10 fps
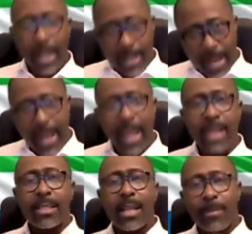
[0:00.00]
under
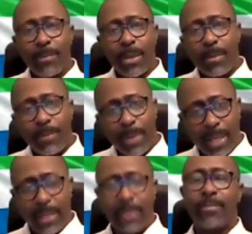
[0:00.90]
the
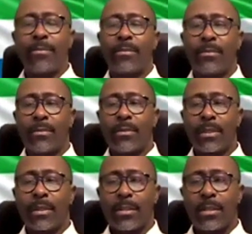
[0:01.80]
SLPP,
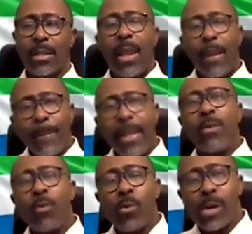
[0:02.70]

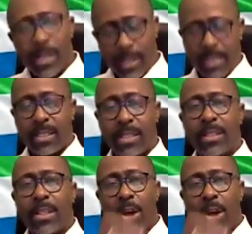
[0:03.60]
made worse